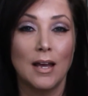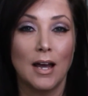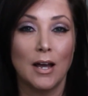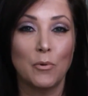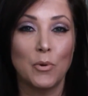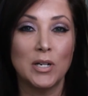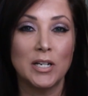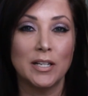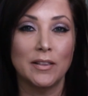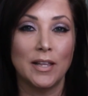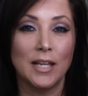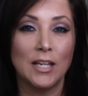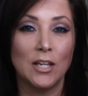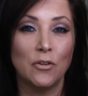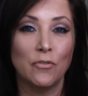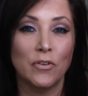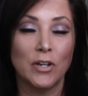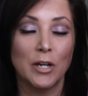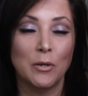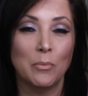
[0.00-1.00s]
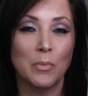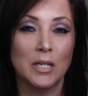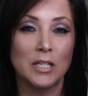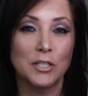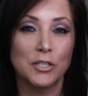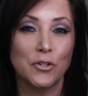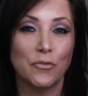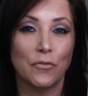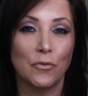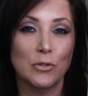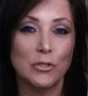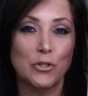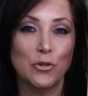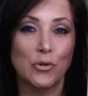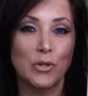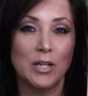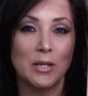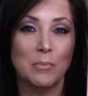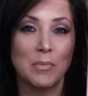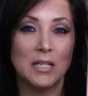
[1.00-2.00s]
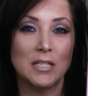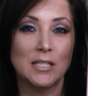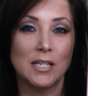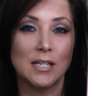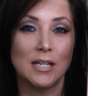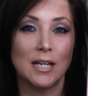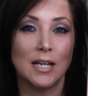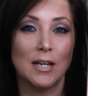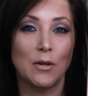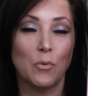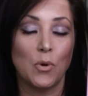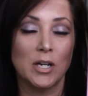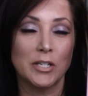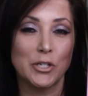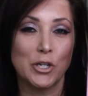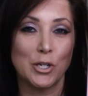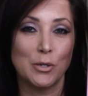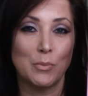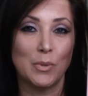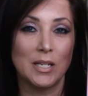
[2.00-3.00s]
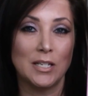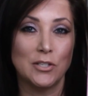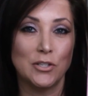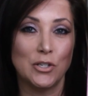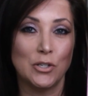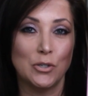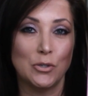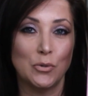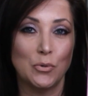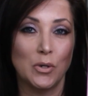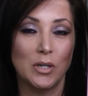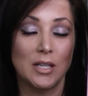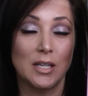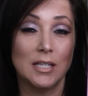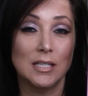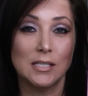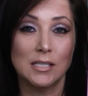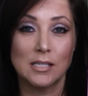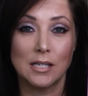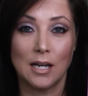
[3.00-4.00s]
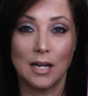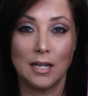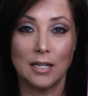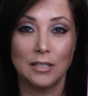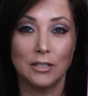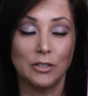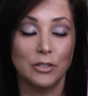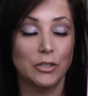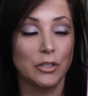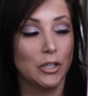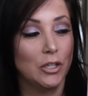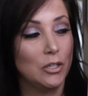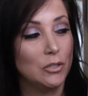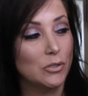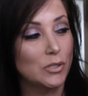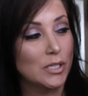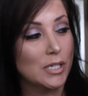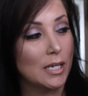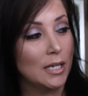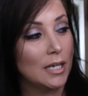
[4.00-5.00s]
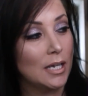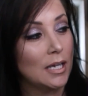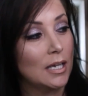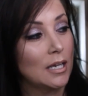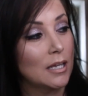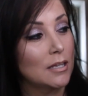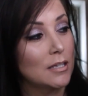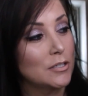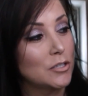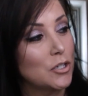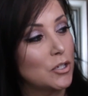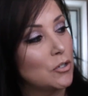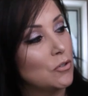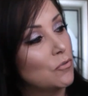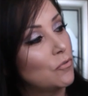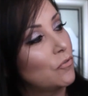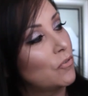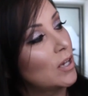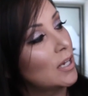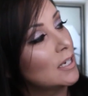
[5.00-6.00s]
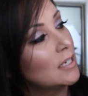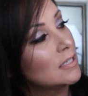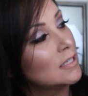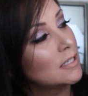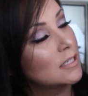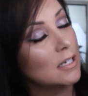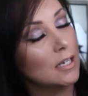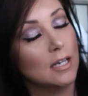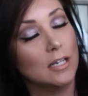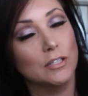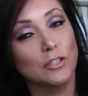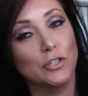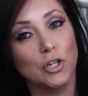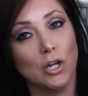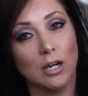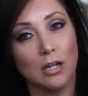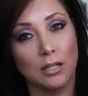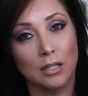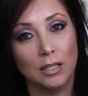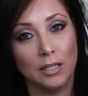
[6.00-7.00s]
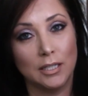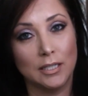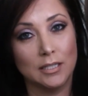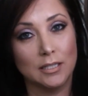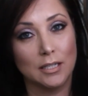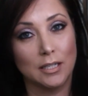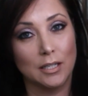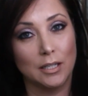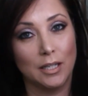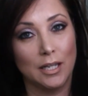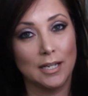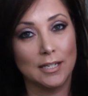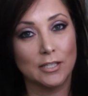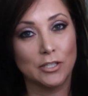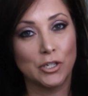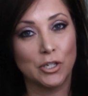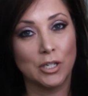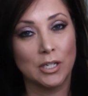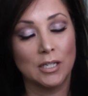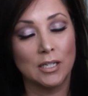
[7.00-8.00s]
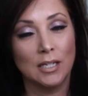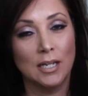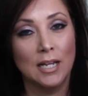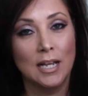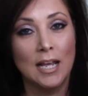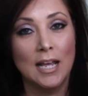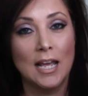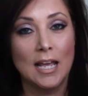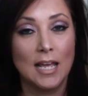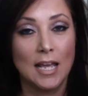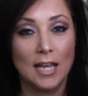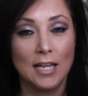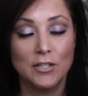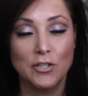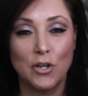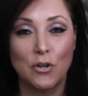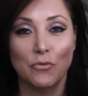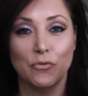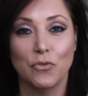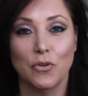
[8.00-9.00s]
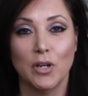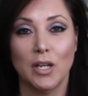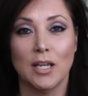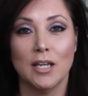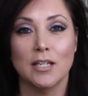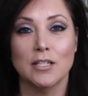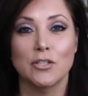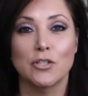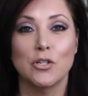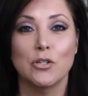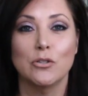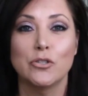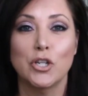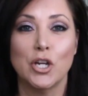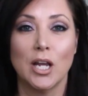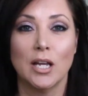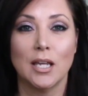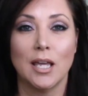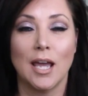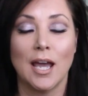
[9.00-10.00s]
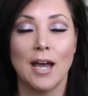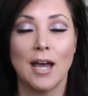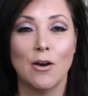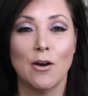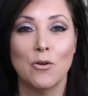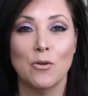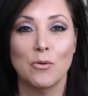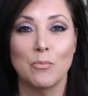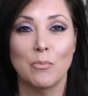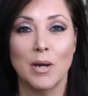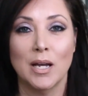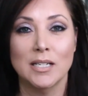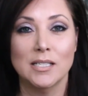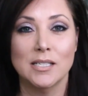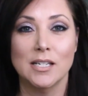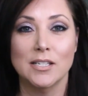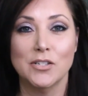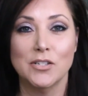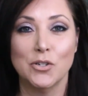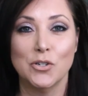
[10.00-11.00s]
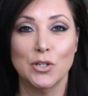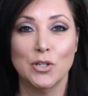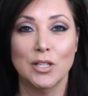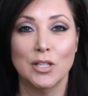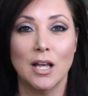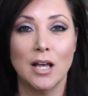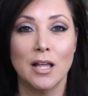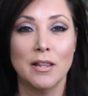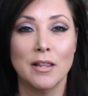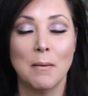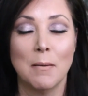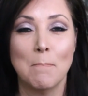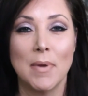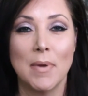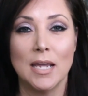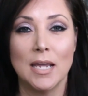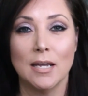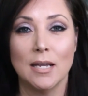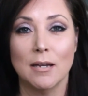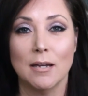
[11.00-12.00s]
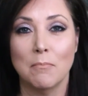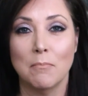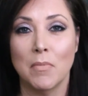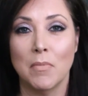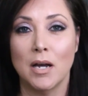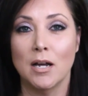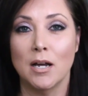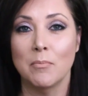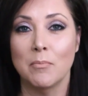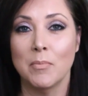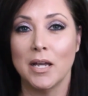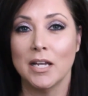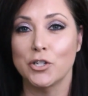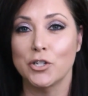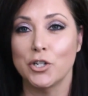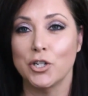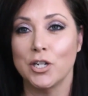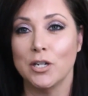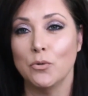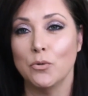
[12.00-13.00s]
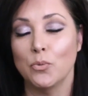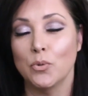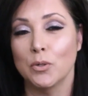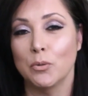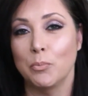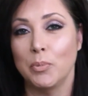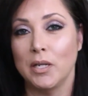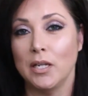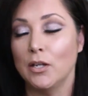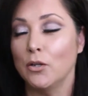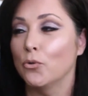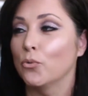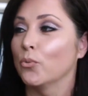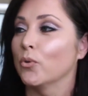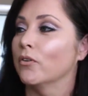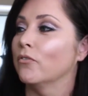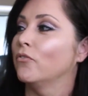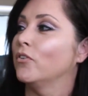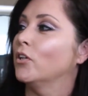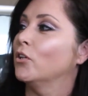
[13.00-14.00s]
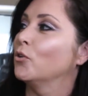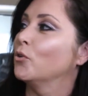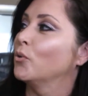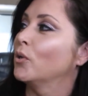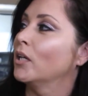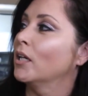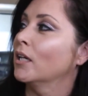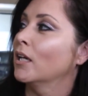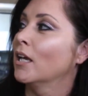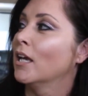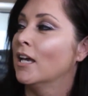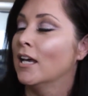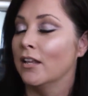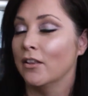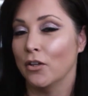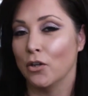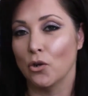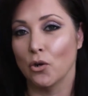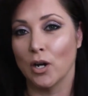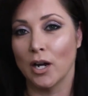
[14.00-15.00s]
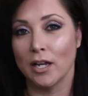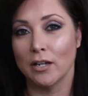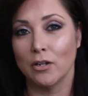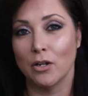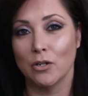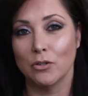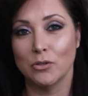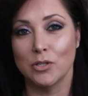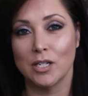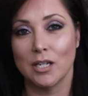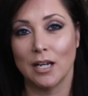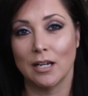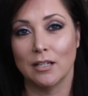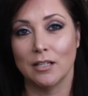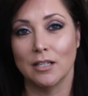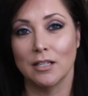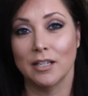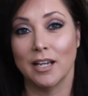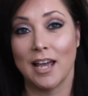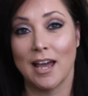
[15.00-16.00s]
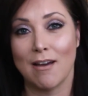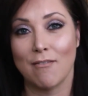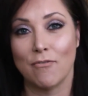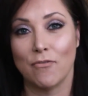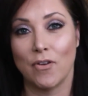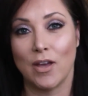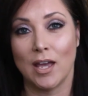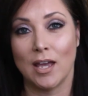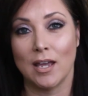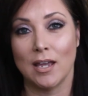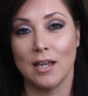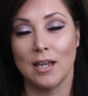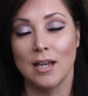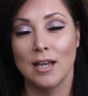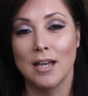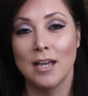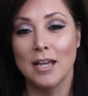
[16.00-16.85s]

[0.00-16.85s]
I want to thank you very much for joining me today, watching me do this eye look using the Too Faced Chocolate Collection. And don't forget to check out my sister-in-law, The Makeup Mom, as she will be reviewing the Grand Hotel Cafe.